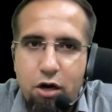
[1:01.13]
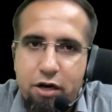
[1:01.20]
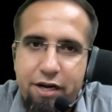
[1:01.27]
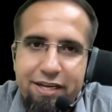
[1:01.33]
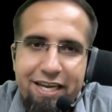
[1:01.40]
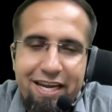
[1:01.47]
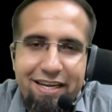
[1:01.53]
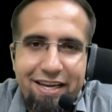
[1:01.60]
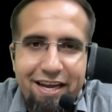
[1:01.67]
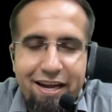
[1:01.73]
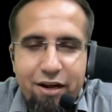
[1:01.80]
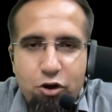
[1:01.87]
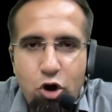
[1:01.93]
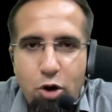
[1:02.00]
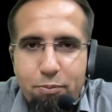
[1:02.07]
contain tin
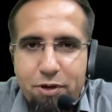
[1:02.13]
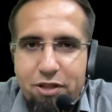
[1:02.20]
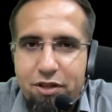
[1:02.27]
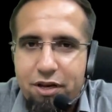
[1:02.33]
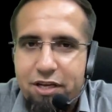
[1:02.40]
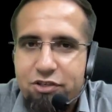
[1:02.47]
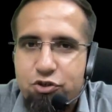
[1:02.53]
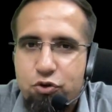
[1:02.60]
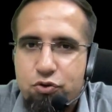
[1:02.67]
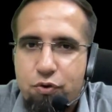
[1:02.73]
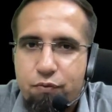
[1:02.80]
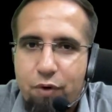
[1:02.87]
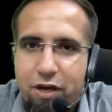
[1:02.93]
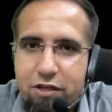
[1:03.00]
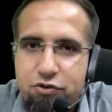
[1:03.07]
and copper in the ratios of
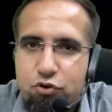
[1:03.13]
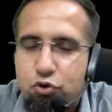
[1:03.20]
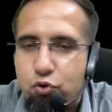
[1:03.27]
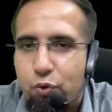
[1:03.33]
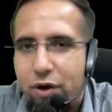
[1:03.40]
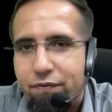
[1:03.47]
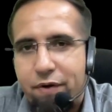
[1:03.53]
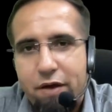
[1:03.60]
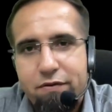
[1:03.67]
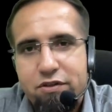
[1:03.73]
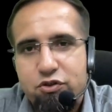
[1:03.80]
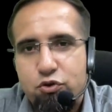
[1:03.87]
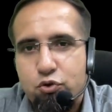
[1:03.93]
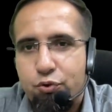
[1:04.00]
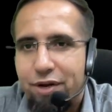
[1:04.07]
1:2 and
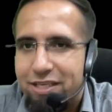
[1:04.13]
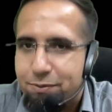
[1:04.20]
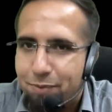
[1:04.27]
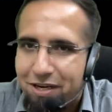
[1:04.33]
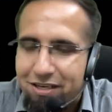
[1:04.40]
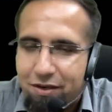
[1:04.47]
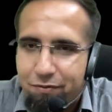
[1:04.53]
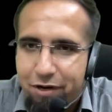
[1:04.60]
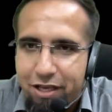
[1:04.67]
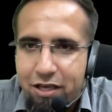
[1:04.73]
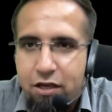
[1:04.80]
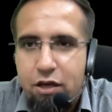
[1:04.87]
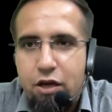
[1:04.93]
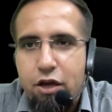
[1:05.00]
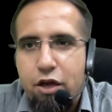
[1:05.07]
5:2 respectively.
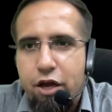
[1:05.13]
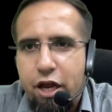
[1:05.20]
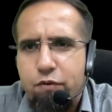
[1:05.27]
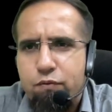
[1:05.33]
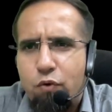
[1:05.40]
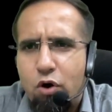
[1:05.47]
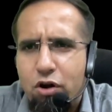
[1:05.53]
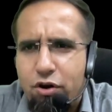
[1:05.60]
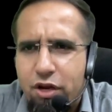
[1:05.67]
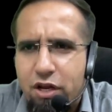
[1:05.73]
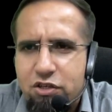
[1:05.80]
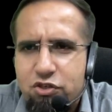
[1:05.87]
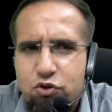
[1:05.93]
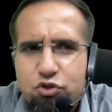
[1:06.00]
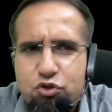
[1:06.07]
In what
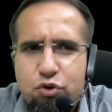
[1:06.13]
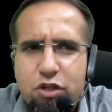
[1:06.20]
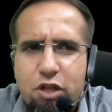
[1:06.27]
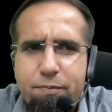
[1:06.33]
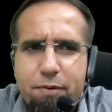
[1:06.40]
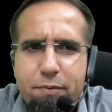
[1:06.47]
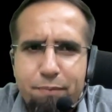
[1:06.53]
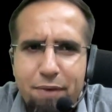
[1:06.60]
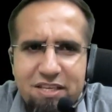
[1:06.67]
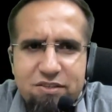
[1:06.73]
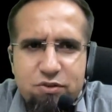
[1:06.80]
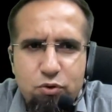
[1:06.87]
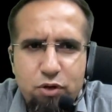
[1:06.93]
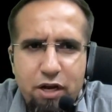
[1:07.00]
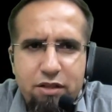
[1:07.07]
ratio should they be mixed
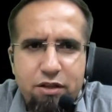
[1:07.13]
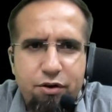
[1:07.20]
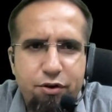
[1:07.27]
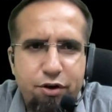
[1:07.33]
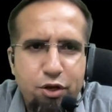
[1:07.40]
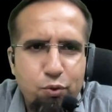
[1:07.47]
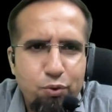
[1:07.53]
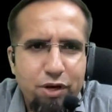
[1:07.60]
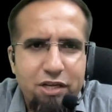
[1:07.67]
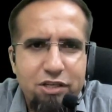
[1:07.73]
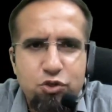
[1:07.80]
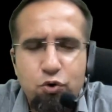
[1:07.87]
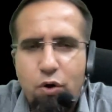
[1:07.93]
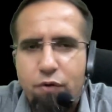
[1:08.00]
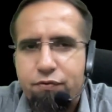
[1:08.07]
so that the new
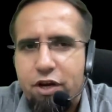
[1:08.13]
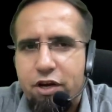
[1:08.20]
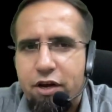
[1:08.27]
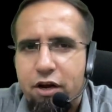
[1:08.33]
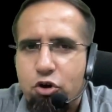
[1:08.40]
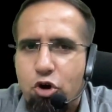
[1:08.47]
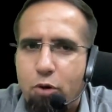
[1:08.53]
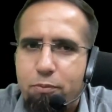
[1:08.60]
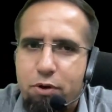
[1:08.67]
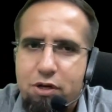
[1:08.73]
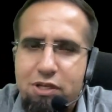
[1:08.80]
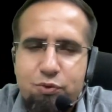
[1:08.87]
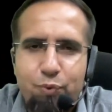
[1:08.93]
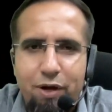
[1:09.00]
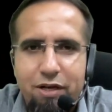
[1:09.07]
ratio of tin and copper
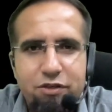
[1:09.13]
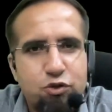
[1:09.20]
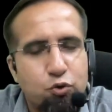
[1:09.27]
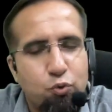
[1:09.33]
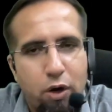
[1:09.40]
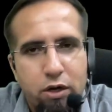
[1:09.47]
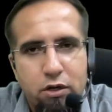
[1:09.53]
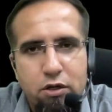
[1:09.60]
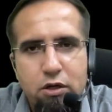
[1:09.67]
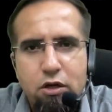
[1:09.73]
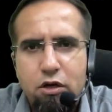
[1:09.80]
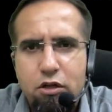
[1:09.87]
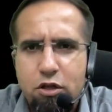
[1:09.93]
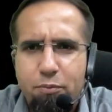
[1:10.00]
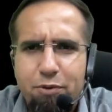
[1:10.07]
is 1:1?
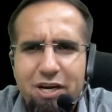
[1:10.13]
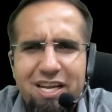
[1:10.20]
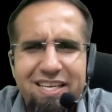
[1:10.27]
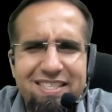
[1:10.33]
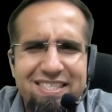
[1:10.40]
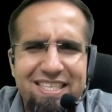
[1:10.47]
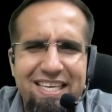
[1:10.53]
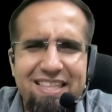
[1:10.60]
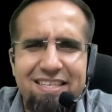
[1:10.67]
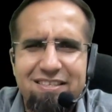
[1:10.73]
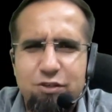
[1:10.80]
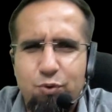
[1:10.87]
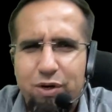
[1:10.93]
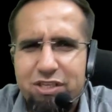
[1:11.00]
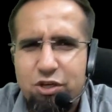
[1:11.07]
The minute I see this
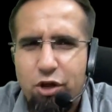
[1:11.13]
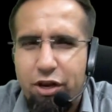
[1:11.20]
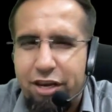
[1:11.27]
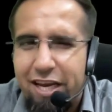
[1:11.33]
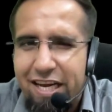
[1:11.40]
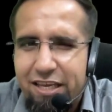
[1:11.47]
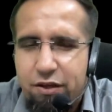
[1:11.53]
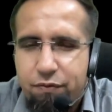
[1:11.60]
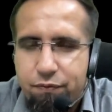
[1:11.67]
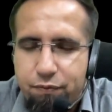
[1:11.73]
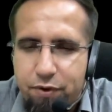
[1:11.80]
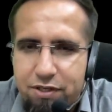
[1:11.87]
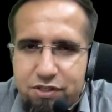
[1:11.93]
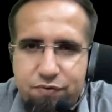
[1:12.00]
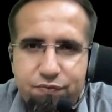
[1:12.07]
question, I read the
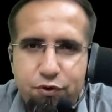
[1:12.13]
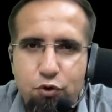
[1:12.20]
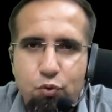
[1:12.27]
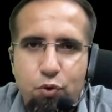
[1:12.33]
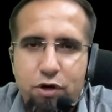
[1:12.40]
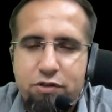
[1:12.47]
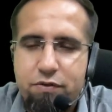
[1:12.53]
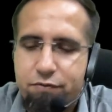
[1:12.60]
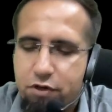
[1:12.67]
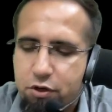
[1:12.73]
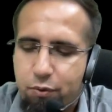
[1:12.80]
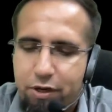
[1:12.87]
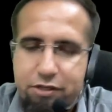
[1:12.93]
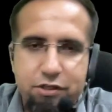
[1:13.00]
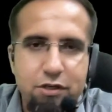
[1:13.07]
first few words of the
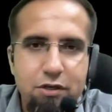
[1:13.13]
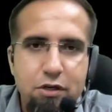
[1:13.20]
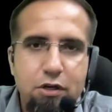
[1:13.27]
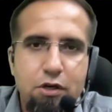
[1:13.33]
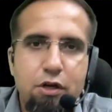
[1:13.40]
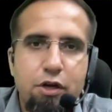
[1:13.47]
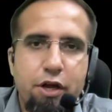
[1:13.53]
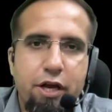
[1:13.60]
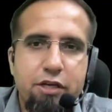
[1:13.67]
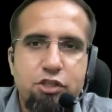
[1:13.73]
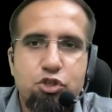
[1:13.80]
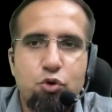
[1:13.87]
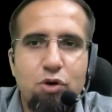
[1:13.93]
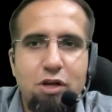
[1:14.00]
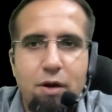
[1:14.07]
question. It
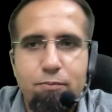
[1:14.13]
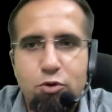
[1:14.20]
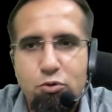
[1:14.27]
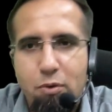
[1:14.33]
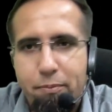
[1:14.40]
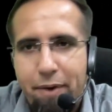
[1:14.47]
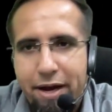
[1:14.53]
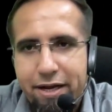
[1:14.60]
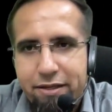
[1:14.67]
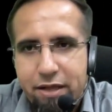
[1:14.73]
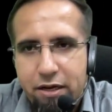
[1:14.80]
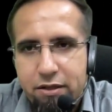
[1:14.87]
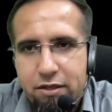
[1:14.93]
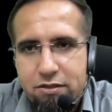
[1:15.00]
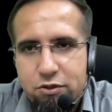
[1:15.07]
should come to a mind
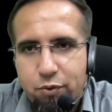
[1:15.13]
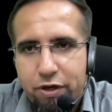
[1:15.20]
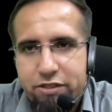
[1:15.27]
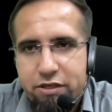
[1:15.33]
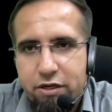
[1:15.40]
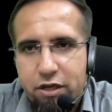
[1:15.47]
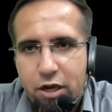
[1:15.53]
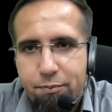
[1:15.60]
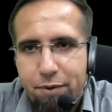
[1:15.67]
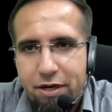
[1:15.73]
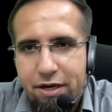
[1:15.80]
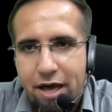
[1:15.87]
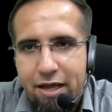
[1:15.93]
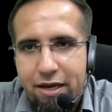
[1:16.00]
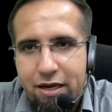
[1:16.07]
that this question can be
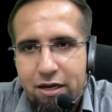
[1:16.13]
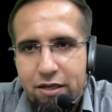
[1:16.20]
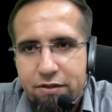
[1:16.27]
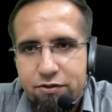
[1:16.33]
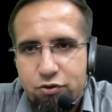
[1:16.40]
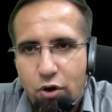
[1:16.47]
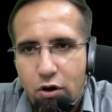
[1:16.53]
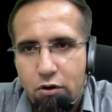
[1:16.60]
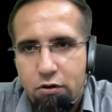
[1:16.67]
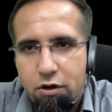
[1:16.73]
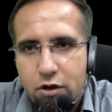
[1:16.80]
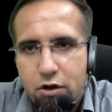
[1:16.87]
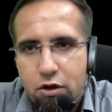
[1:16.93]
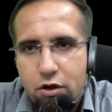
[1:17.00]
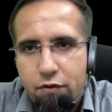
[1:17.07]
directly solved
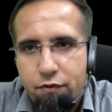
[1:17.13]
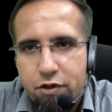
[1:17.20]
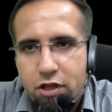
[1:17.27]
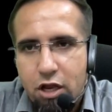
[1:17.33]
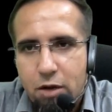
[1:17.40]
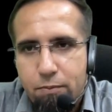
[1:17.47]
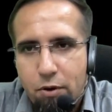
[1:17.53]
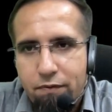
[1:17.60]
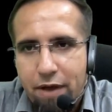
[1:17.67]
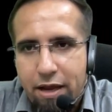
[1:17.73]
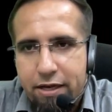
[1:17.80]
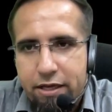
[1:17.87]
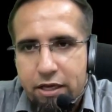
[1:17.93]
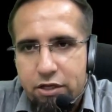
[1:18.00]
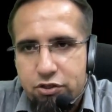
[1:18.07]
with the help of
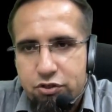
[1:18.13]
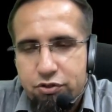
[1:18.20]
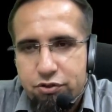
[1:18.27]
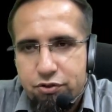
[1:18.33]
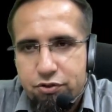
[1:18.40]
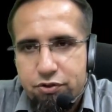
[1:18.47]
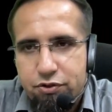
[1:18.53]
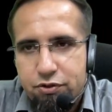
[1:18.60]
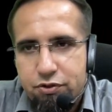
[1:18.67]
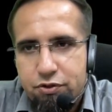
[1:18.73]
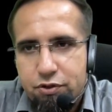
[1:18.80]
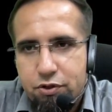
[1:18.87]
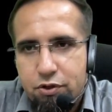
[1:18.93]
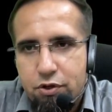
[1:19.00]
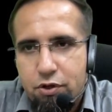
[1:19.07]
alligations.
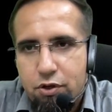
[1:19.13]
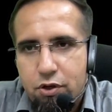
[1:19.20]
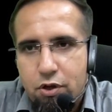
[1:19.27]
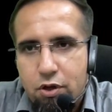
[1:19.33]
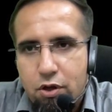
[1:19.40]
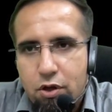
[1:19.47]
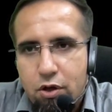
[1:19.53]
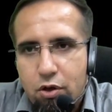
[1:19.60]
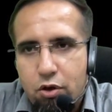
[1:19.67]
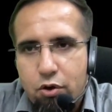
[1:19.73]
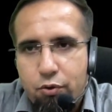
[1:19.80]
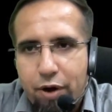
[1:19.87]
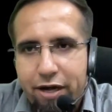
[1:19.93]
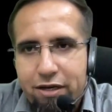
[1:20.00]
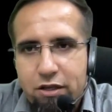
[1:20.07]

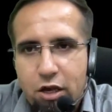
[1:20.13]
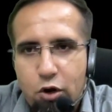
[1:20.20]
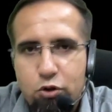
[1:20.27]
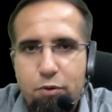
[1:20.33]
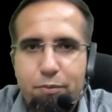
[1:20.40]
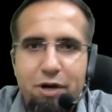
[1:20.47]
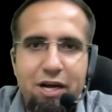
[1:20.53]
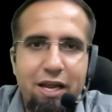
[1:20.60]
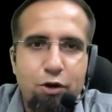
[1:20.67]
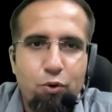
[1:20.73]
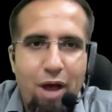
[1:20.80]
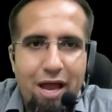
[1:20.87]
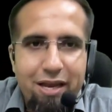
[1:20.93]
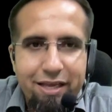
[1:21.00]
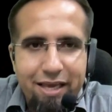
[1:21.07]
Right now, the minute I know
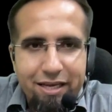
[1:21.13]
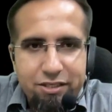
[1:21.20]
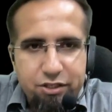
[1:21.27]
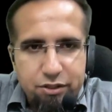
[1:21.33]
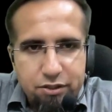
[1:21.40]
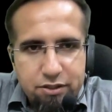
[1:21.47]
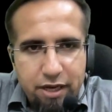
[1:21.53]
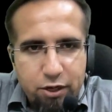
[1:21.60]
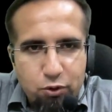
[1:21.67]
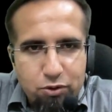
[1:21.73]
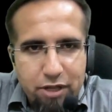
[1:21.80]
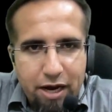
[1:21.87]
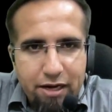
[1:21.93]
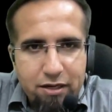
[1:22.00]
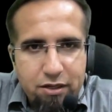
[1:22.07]
alligations, I know
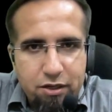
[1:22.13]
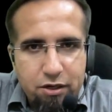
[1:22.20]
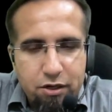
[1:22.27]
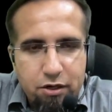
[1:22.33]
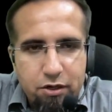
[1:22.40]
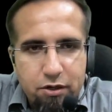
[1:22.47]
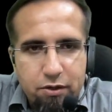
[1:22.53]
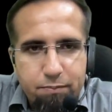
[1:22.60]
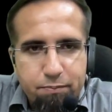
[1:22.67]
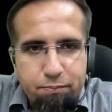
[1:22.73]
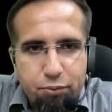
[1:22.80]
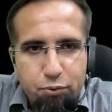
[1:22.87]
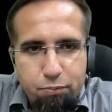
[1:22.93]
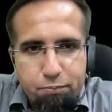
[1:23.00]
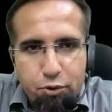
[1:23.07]
that the
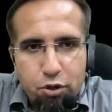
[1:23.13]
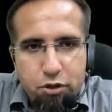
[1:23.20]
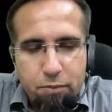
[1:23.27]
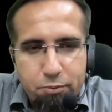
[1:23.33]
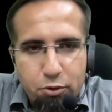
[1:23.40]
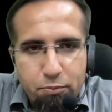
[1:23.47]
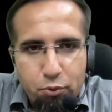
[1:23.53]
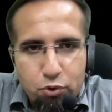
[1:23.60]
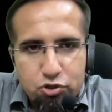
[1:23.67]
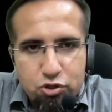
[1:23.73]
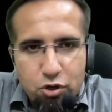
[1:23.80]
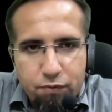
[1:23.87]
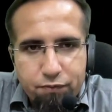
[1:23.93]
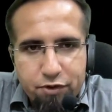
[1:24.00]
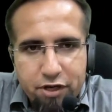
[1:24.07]

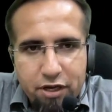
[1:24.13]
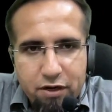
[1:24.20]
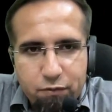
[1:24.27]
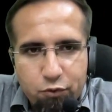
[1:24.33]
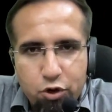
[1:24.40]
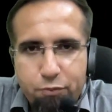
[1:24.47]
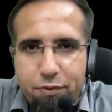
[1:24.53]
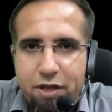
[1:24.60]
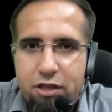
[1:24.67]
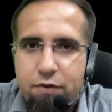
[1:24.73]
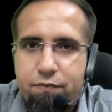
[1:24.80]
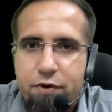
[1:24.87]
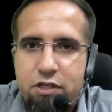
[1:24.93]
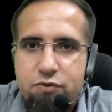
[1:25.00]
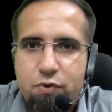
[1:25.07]
proportion of tin would be in the
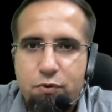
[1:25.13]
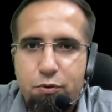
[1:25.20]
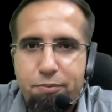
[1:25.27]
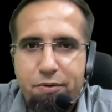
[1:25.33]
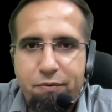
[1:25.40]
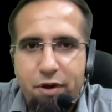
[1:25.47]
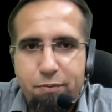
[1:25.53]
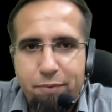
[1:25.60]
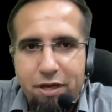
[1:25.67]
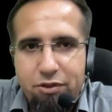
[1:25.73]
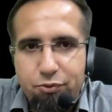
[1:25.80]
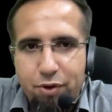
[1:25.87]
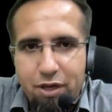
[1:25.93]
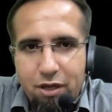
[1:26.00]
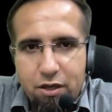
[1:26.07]
first one would be
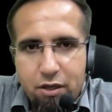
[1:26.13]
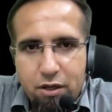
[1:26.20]
1/3,